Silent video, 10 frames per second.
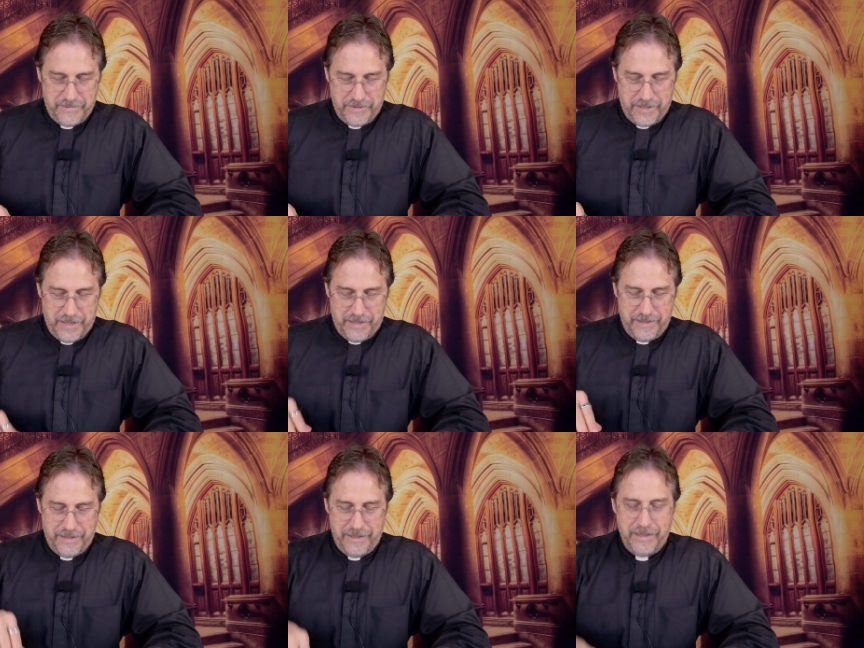Okay.
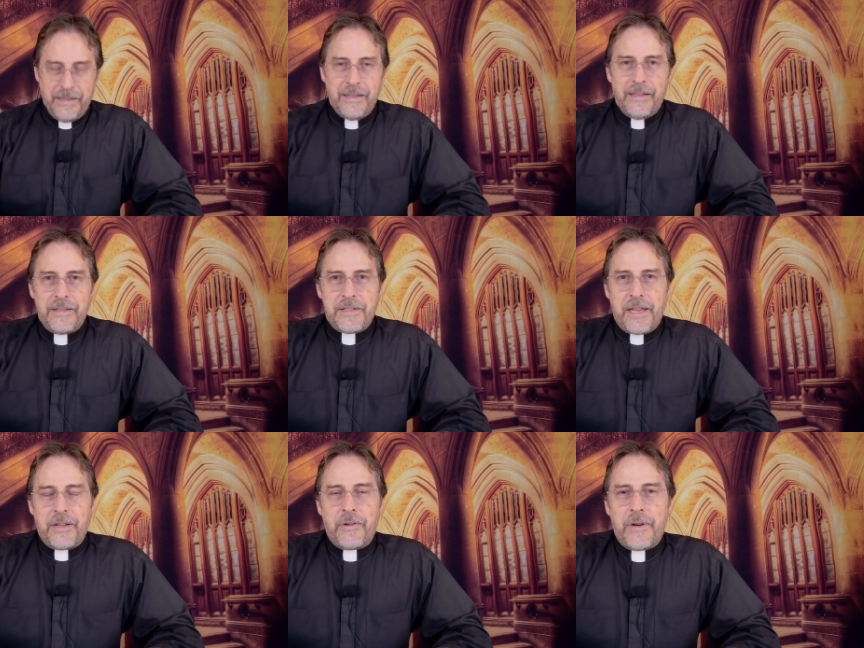
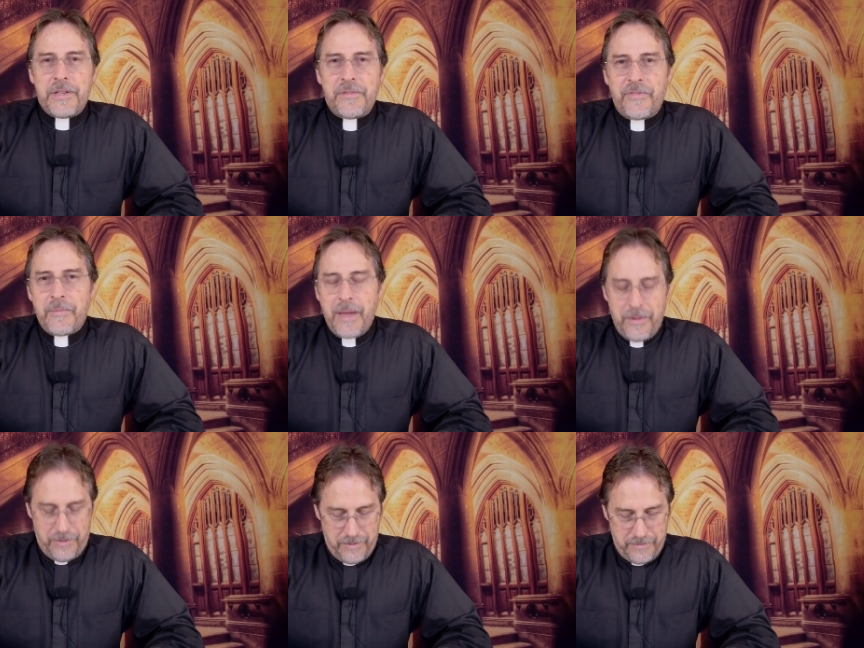Second question for
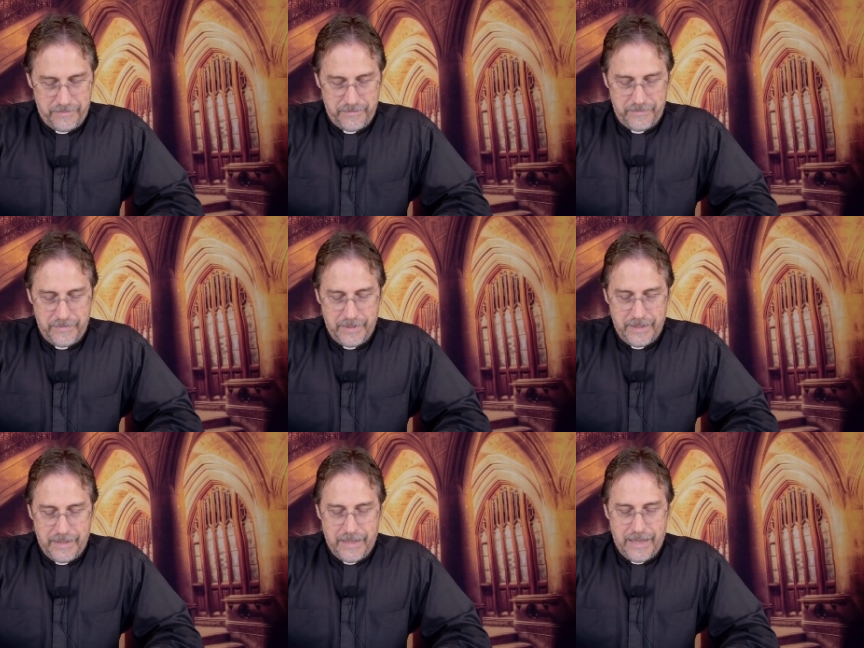Matthew
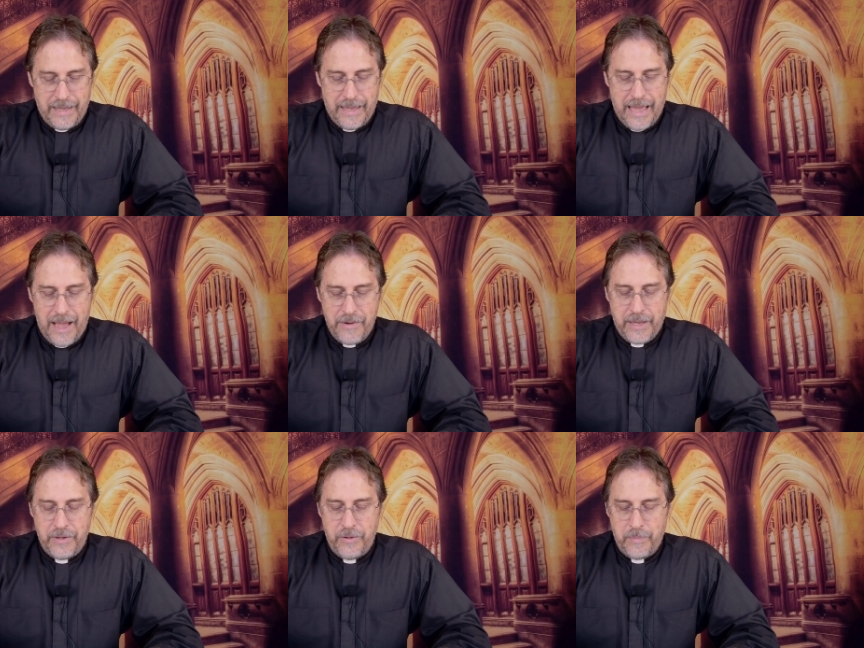How
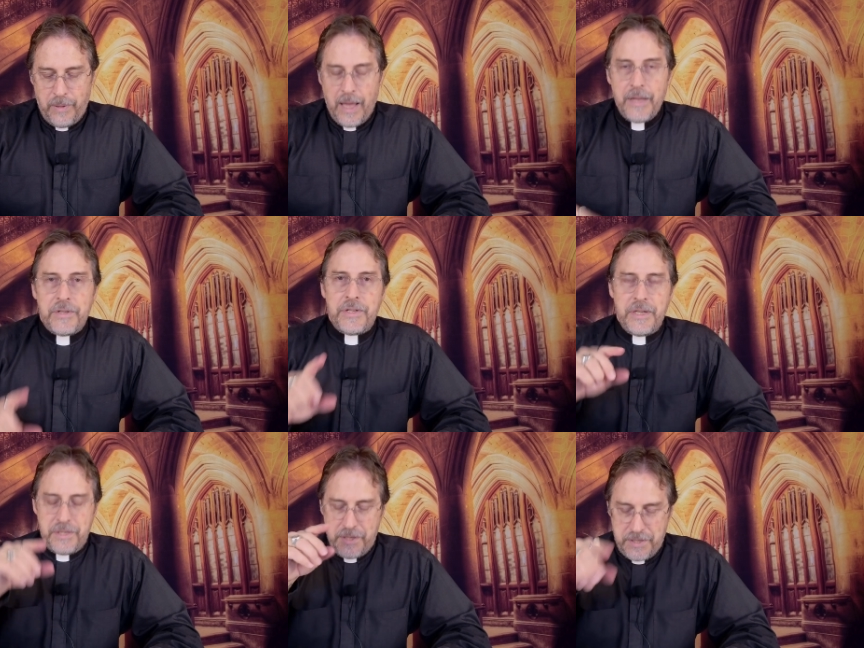can you apply
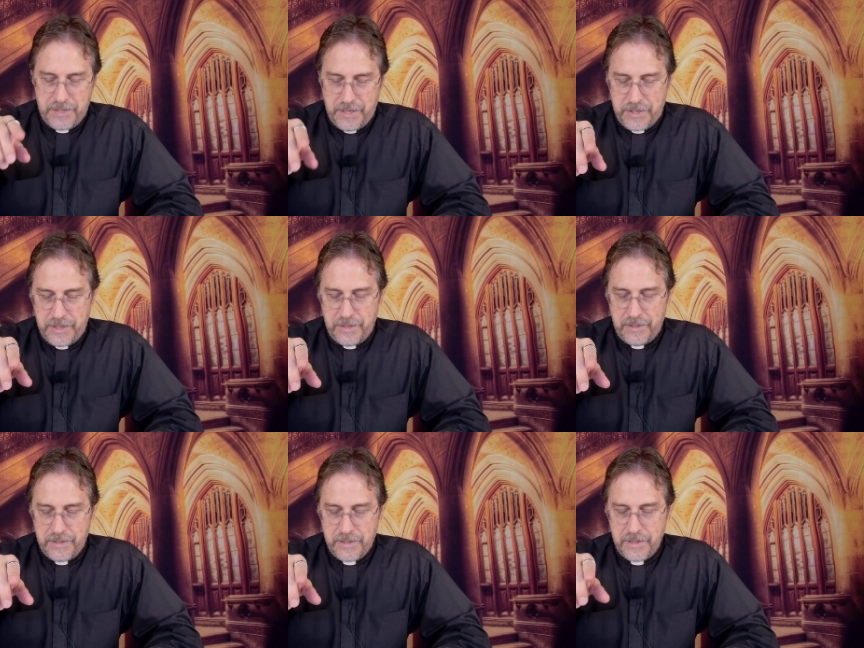Jesus'
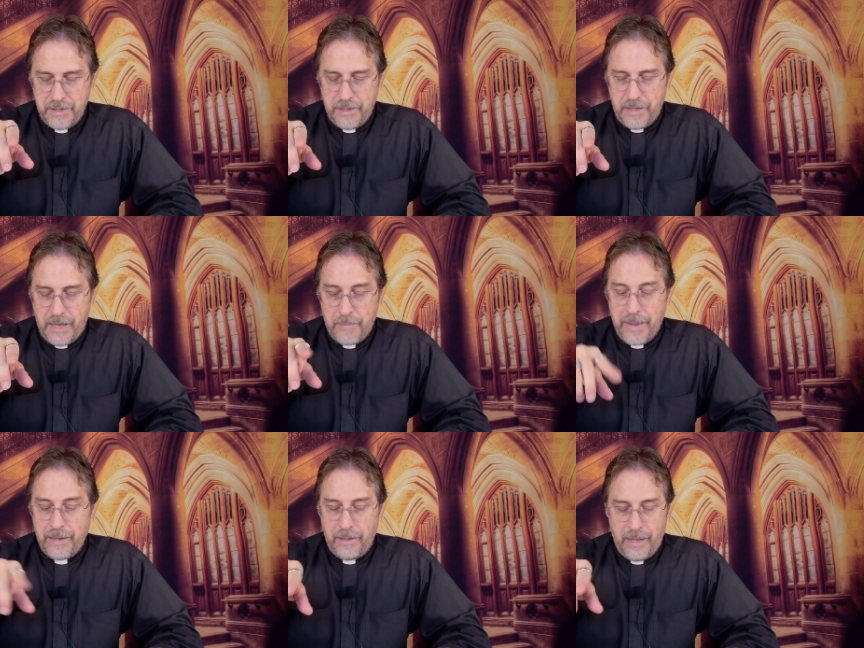teachings
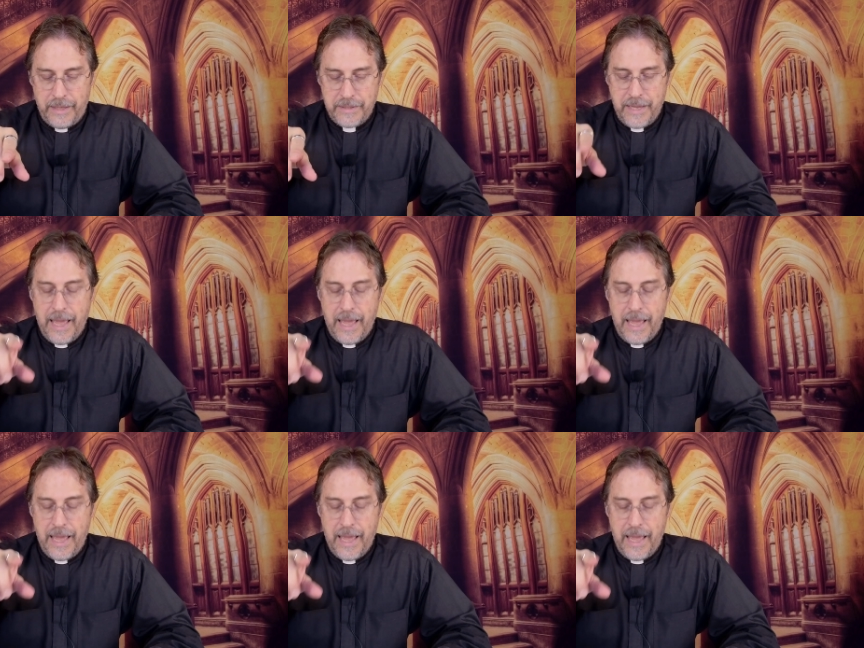about light.